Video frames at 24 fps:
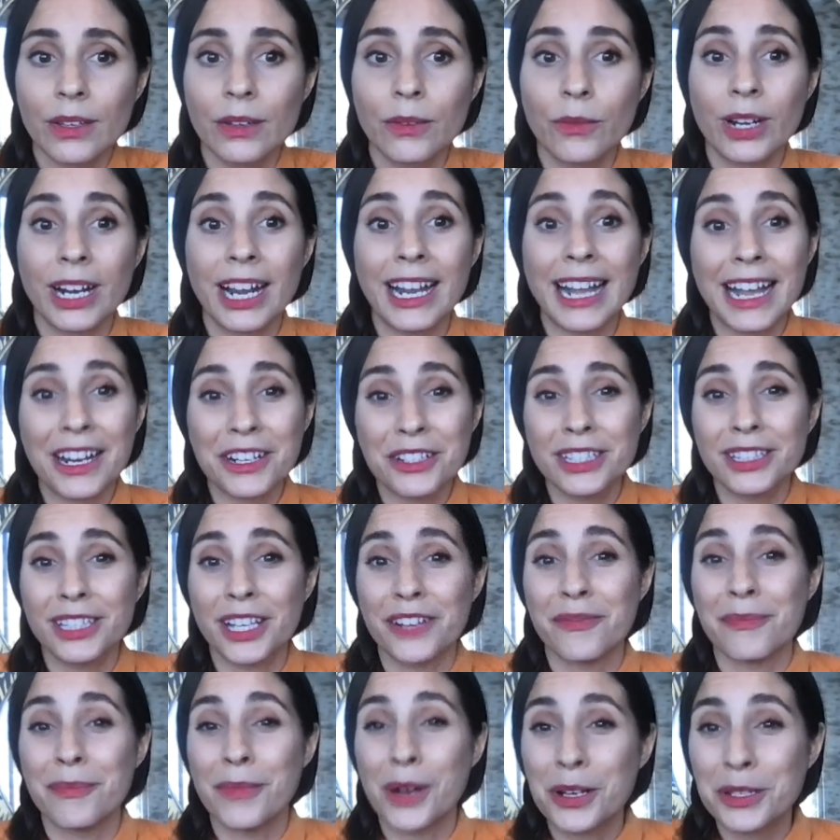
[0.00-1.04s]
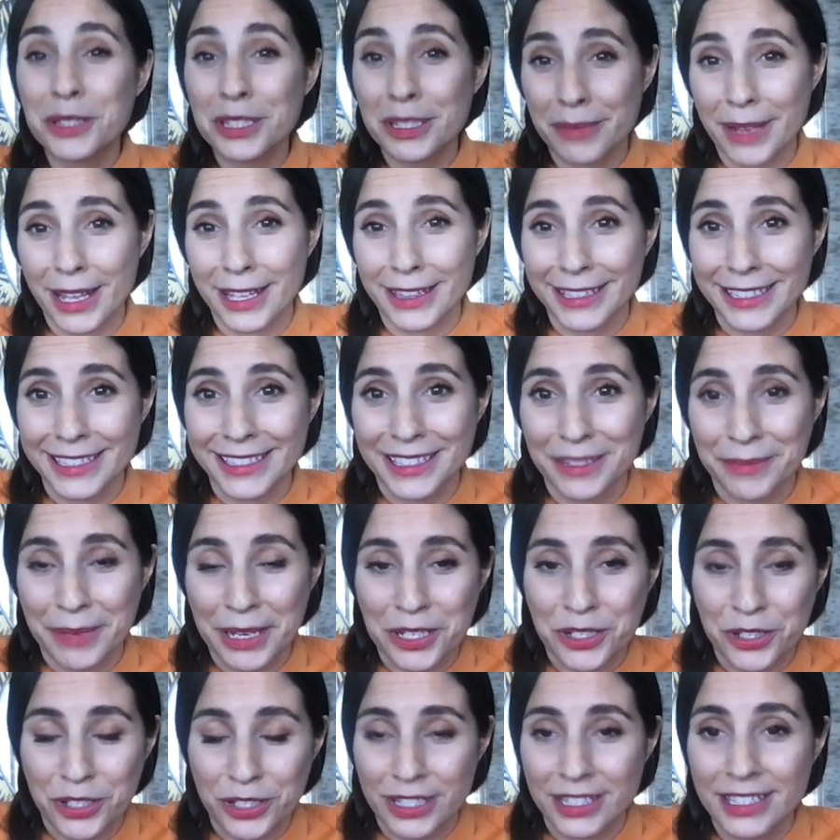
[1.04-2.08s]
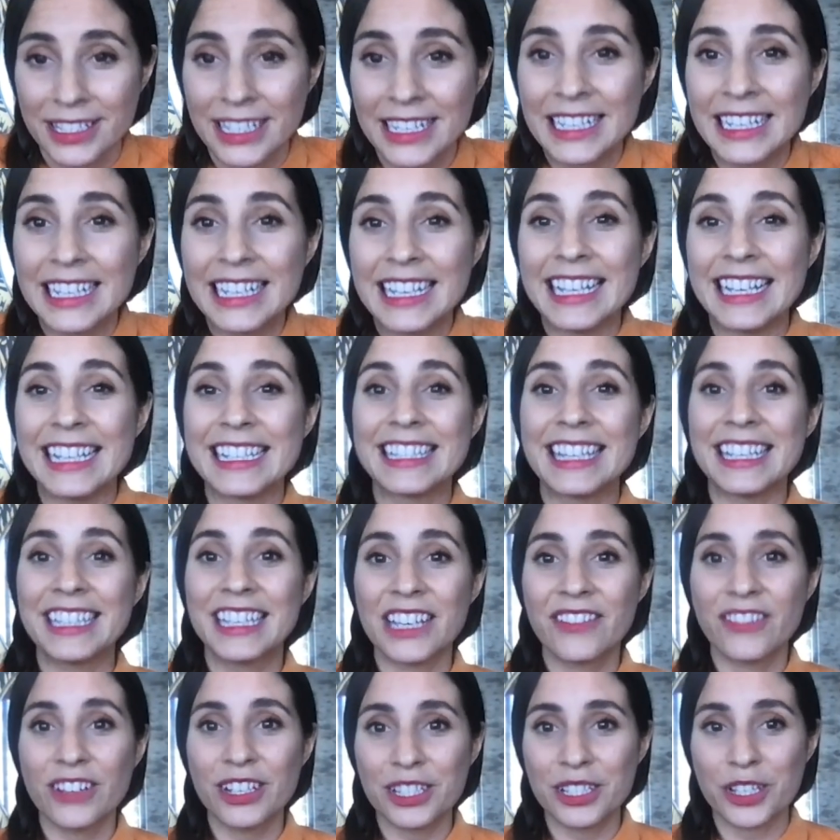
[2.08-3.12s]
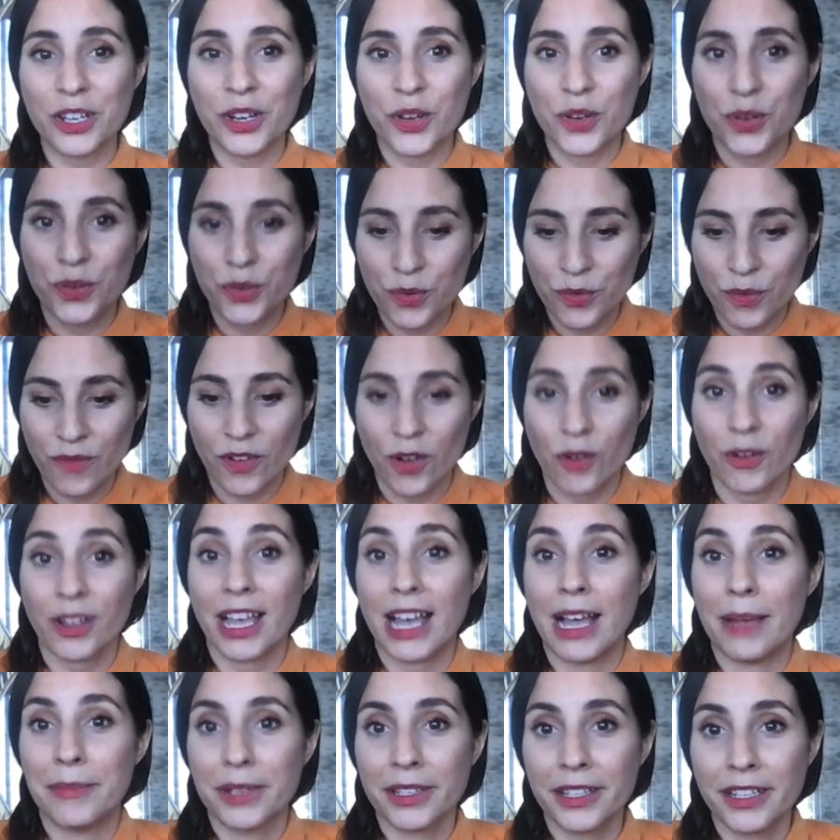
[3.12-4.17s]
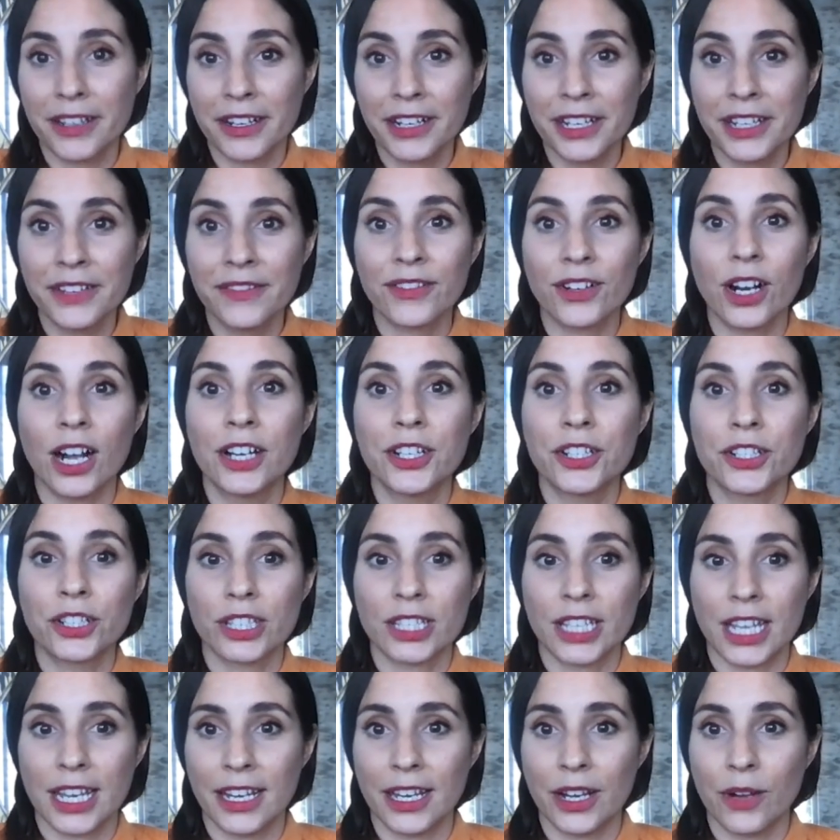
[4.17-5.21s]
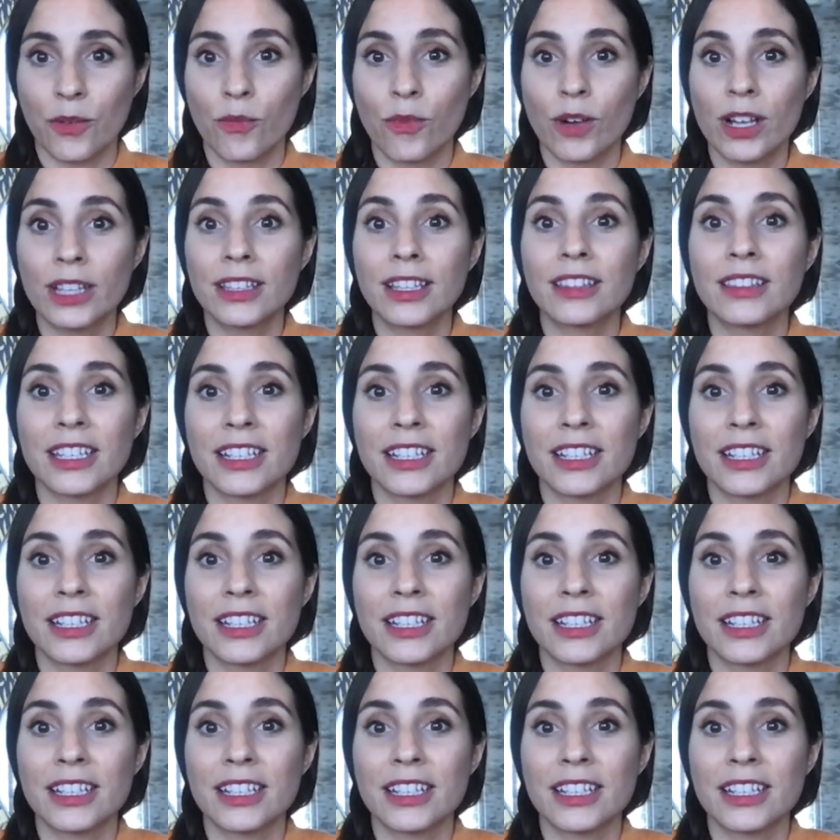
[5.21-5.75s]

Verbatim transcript: What I actually love most about these dimensions is they give us a new vocabulary for understanding what the